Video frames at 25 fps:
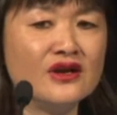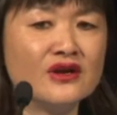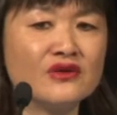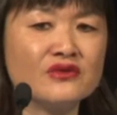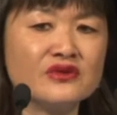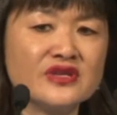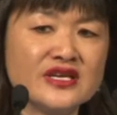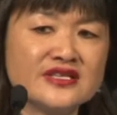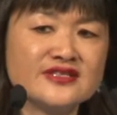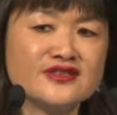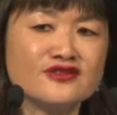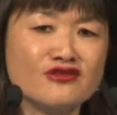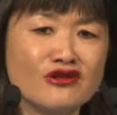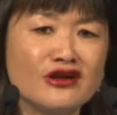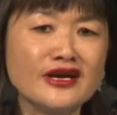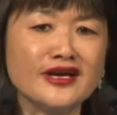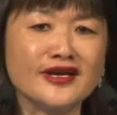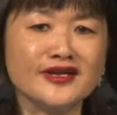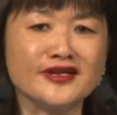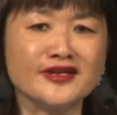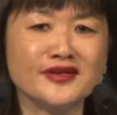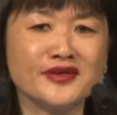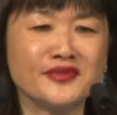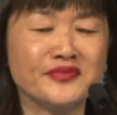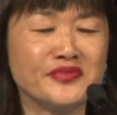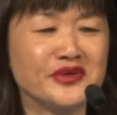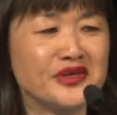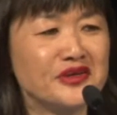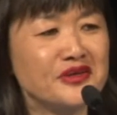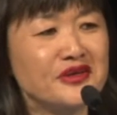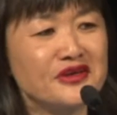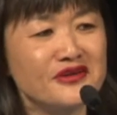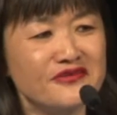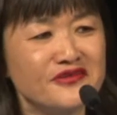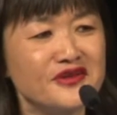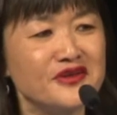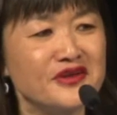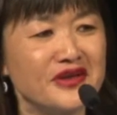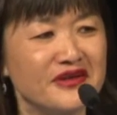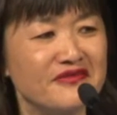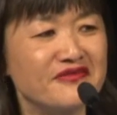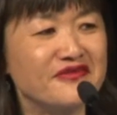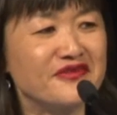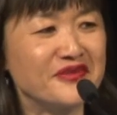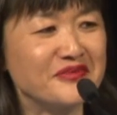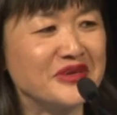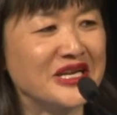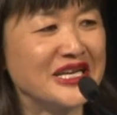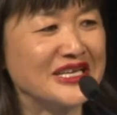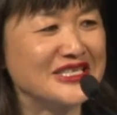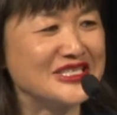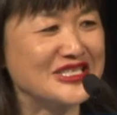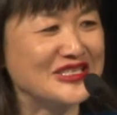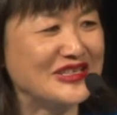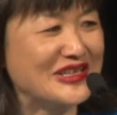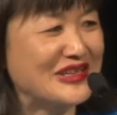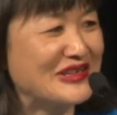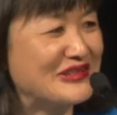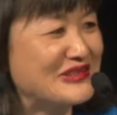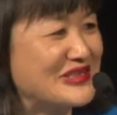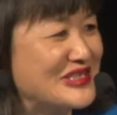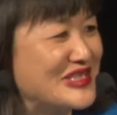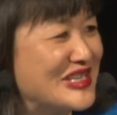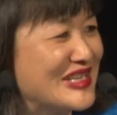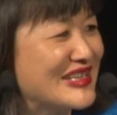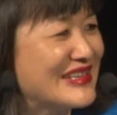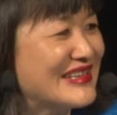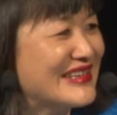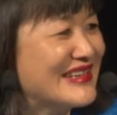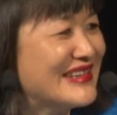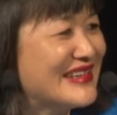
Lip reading: Well, that's great, but not if you come from an Asian culture,